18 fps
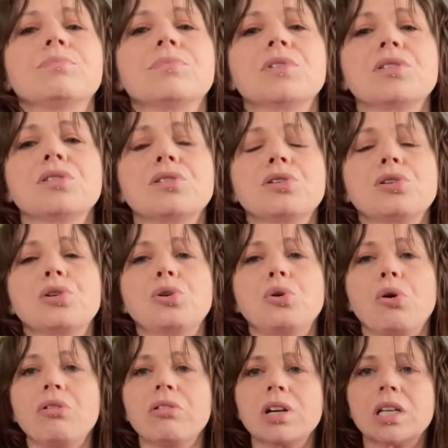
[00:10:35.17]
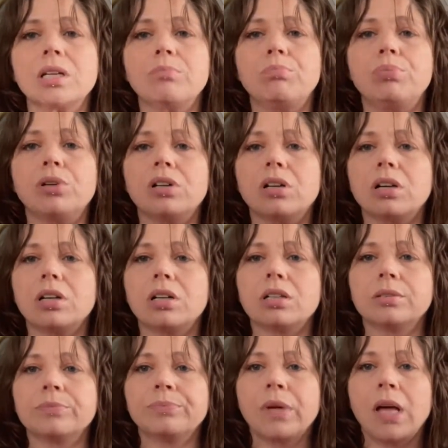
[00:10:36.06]
storybook
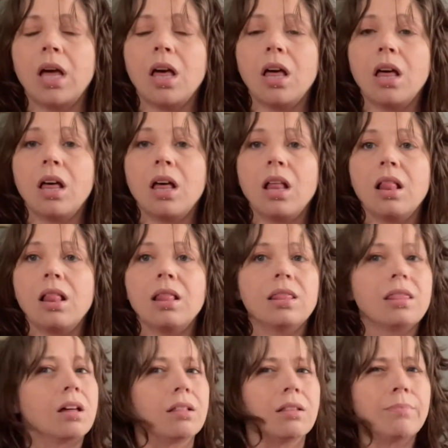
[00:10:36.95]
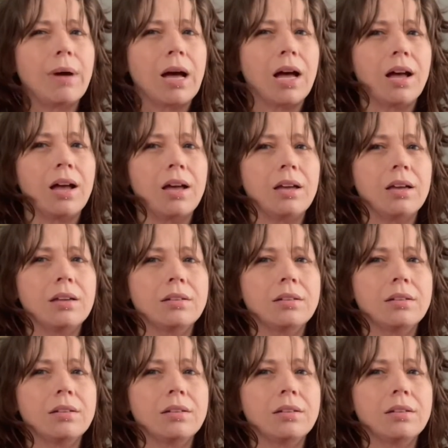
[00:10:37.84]
lullaby.